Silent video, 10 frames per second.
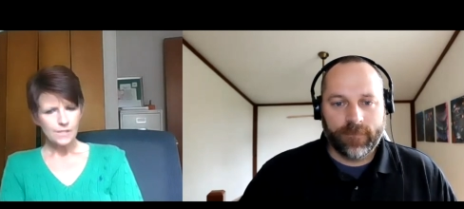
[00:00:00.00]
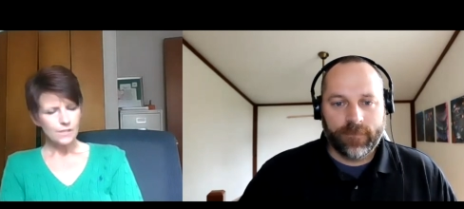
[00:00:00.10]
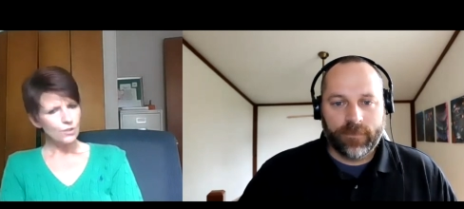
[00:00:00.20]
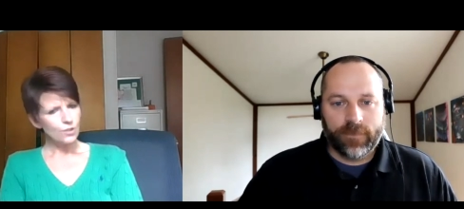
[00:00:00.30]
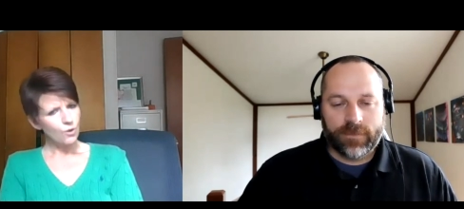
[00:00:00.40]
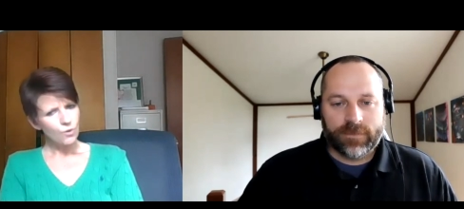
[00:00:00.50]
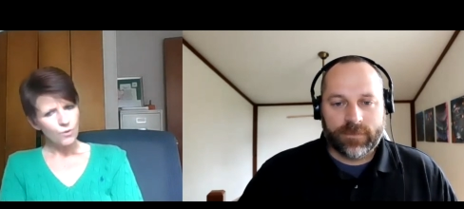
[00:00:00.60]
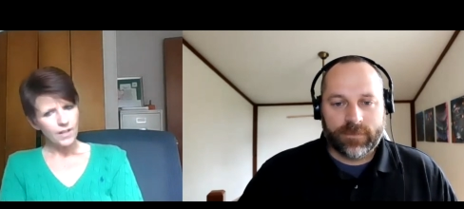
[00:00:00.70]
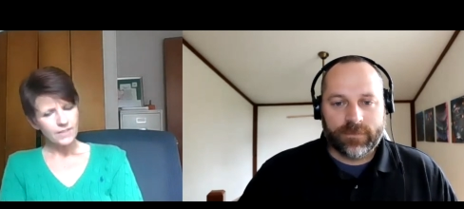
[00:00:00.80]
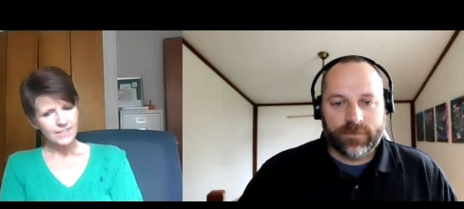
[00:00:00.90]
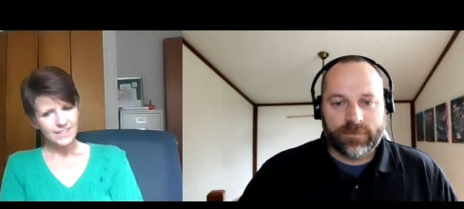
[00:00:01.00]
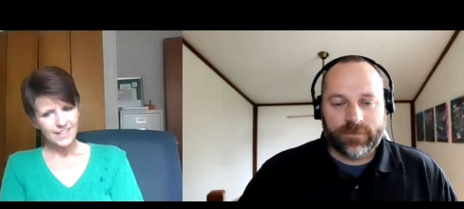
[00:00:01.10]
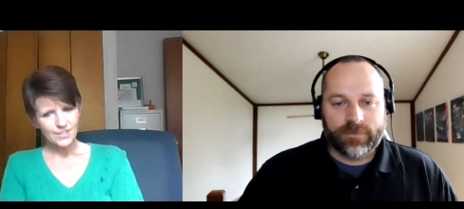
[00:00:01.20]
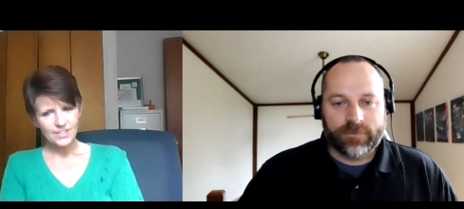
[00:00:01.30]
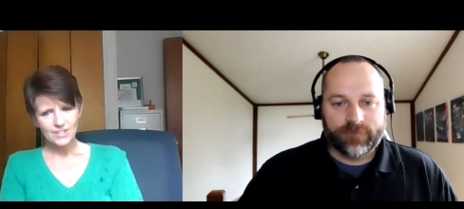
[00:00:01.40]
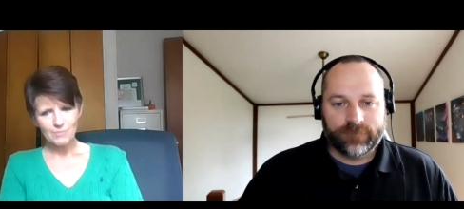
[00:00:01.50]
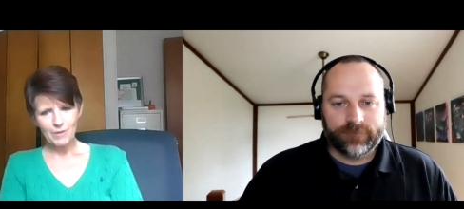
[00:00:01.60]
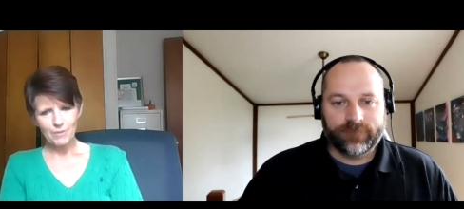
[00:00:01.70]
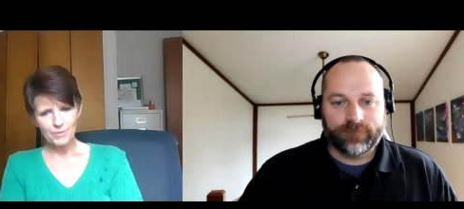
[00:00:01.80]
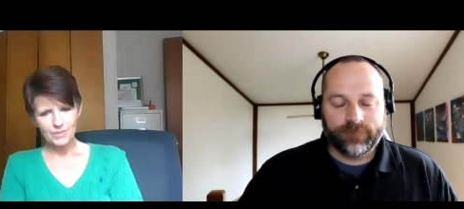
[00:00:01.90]
Speaker 1: No, I think actually it's been a
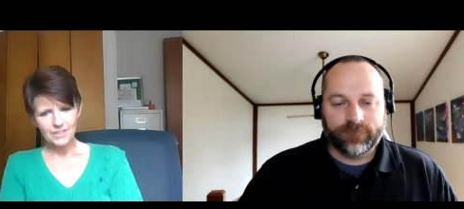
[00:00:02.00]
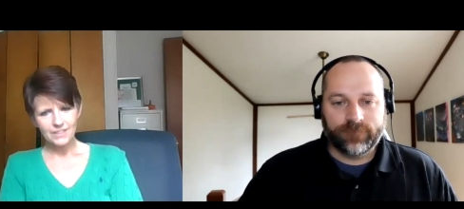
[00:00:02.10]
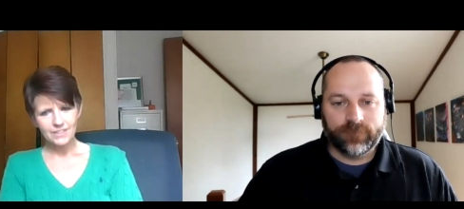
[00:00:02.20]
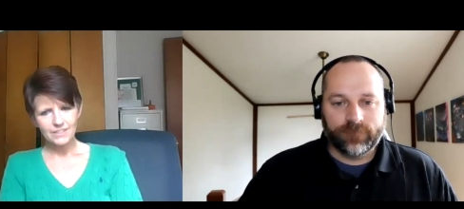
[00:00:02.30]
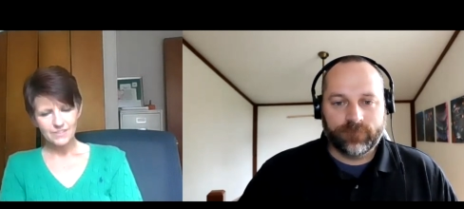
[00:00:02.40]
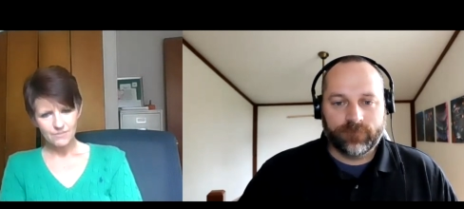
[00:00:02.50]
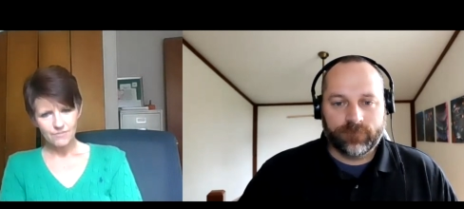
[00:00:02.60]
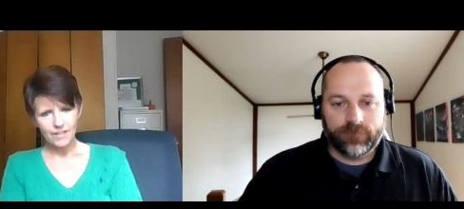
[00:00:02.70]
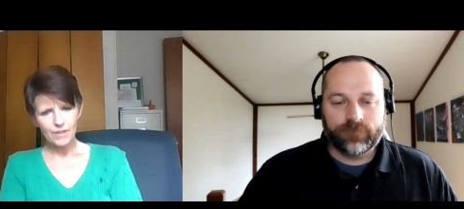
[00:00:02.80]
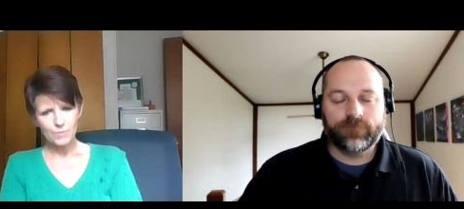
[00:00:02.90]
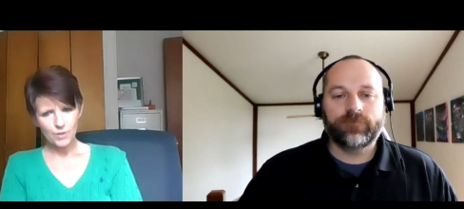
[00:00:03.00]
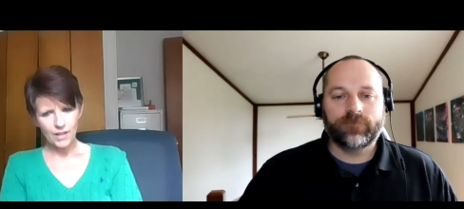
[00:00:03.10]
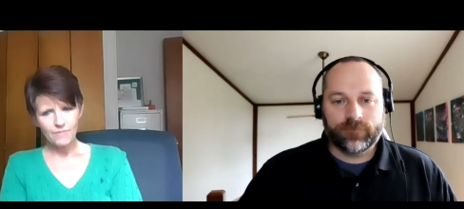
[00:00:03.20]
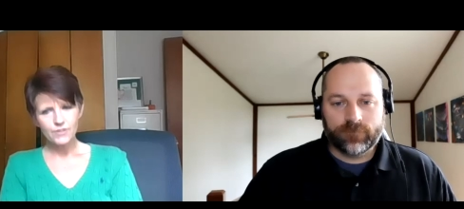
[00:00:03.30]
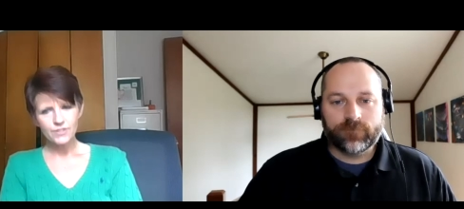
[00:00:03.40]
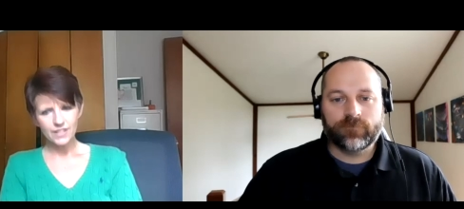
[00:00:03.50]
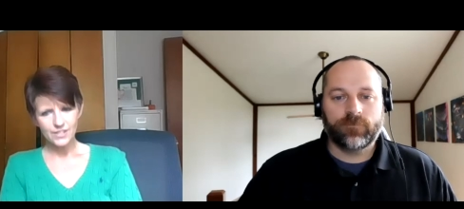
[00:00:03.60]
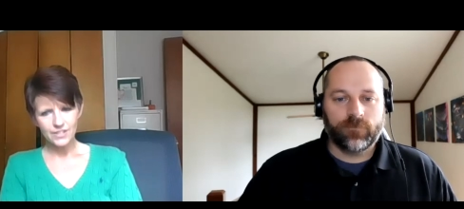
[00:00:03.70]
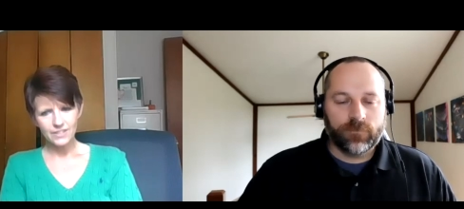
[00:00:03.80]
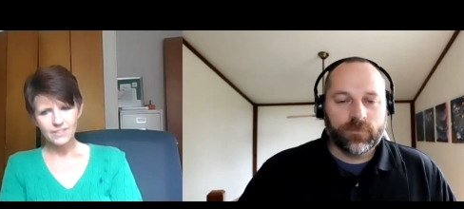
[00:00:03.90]
really good, valuable
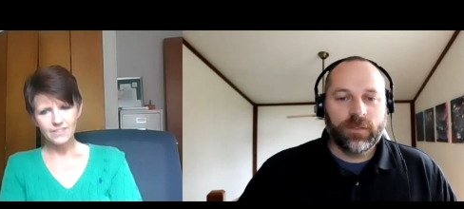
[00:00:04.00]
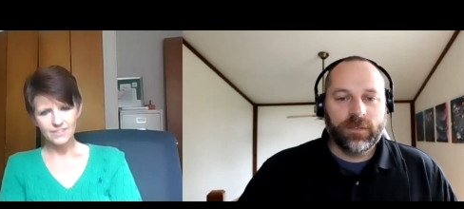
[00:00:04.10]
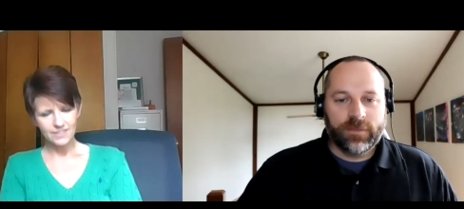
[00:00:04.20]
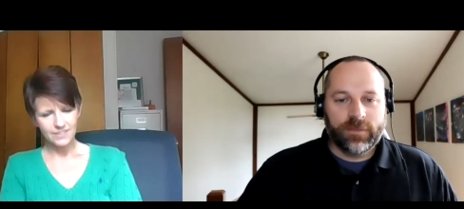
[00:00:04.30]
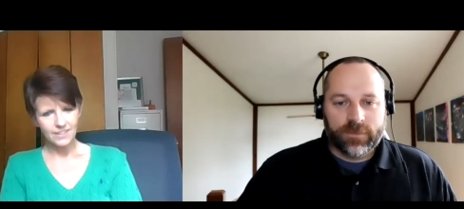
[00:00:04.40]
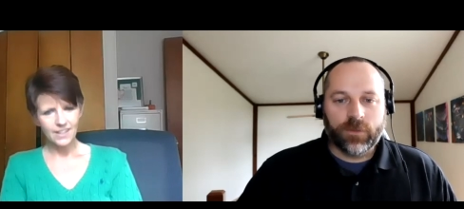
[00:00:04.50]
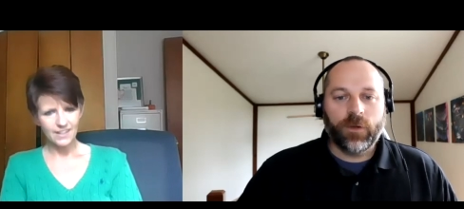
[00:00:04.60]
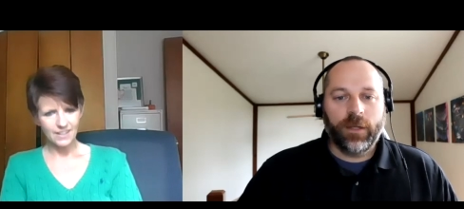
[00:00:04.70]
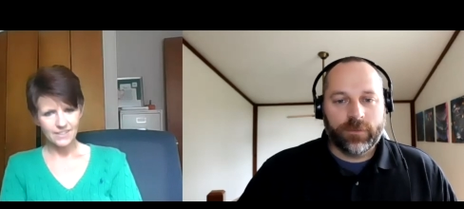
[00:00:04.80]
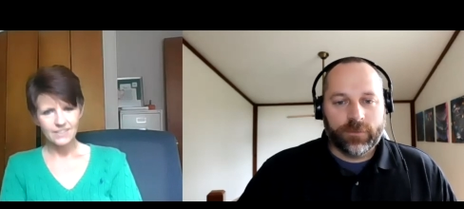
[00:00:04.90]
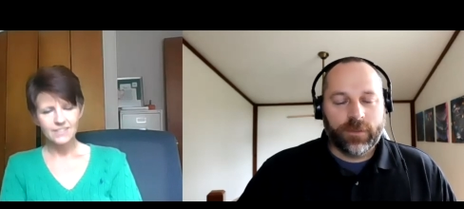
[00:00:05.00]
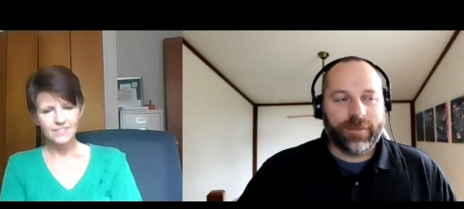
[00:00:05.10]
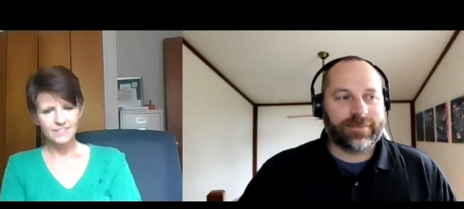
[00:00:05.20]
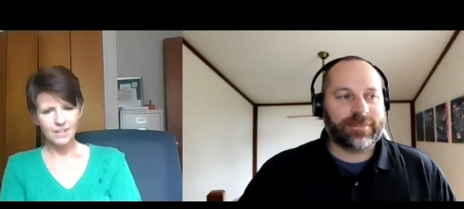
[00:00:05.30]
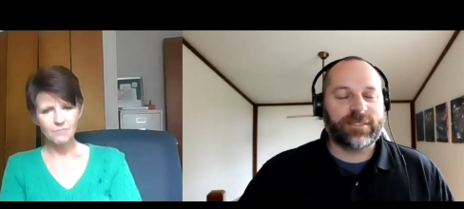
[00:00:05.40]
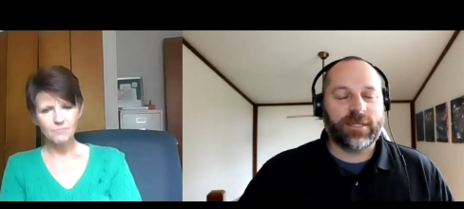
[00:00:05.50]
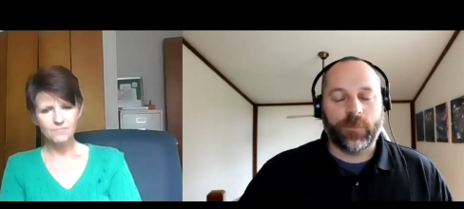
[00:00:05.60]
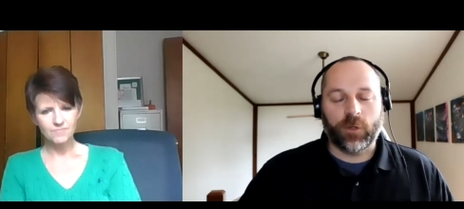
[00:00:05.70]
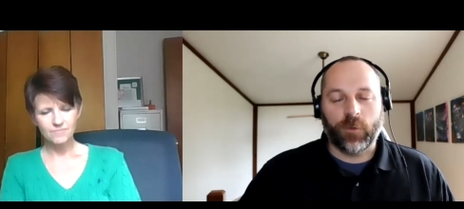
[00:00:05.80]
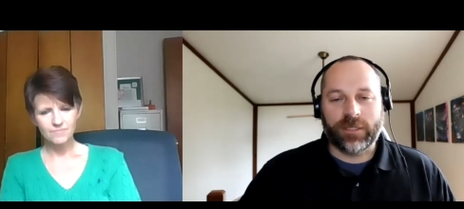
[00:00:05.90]
conversation. Yeah. Okay.
Speaker 2: That's a stumper
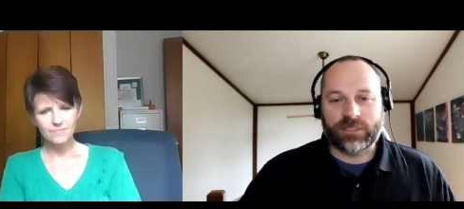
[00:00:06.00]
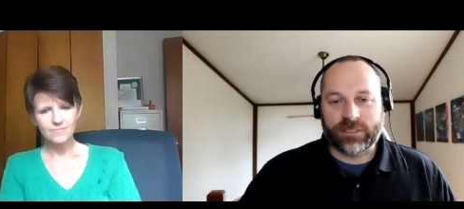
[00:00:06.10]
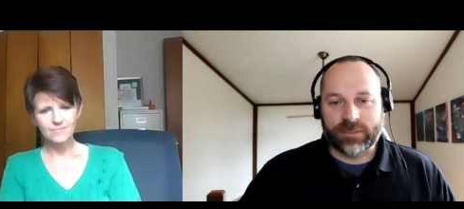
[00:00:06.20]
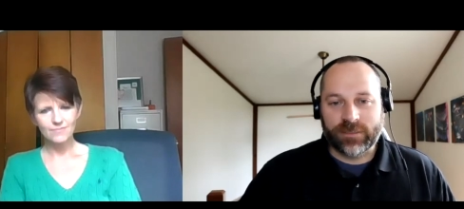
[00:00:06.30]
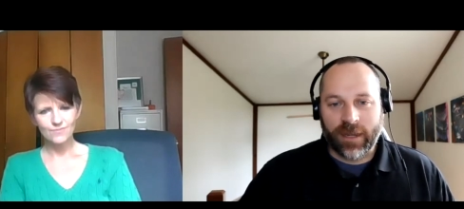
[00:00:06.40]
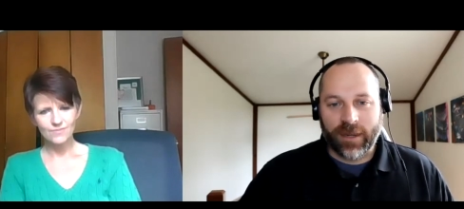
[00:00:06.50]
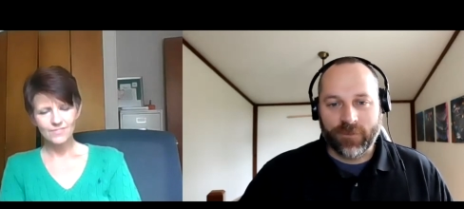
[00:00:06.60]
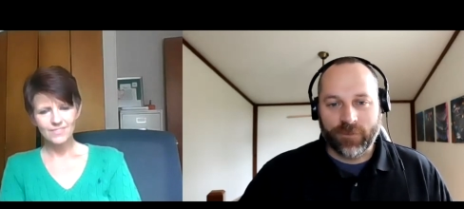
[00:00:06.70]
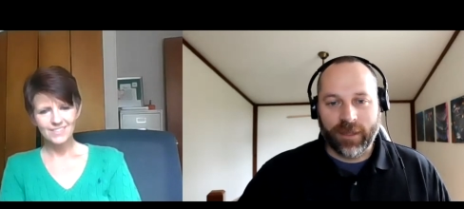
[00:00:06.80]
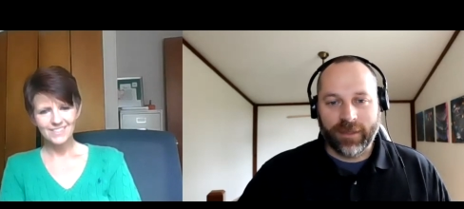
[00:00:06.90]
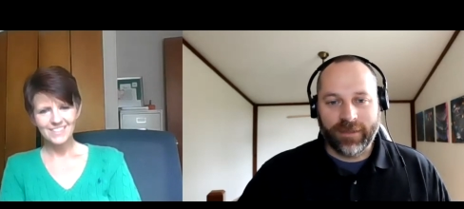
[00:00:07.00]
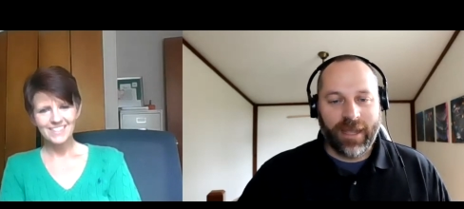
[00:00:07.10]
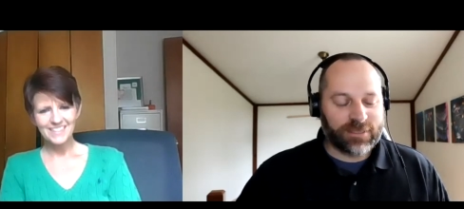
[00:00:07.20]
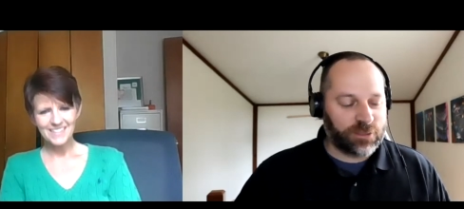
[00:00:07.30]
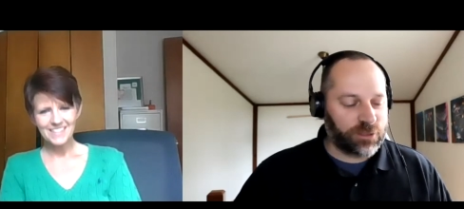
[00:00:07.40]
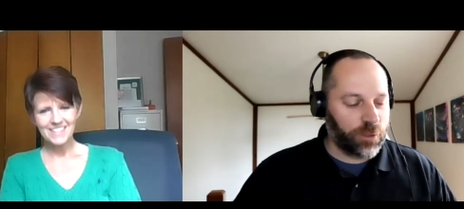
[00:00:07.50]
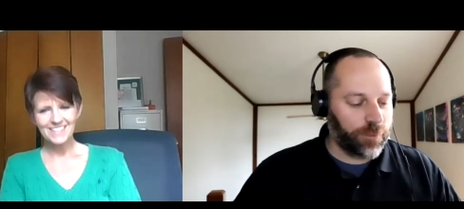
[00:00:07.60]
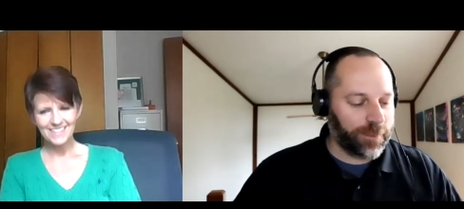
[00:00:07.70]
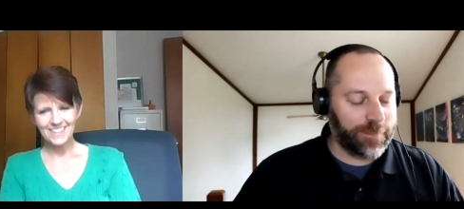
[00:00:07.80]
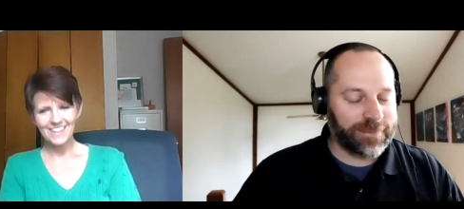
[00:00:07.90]
question. I either get yes, you totally
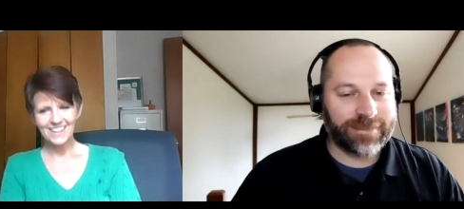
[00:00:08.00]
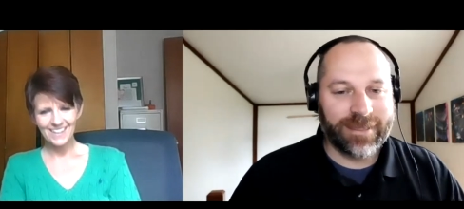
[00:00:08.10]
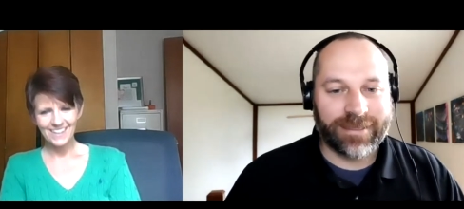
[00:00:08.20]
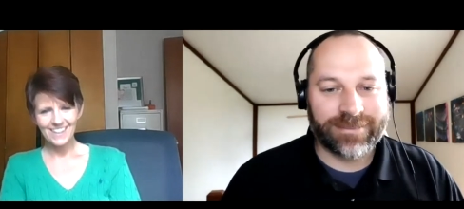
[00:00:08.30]
missed this,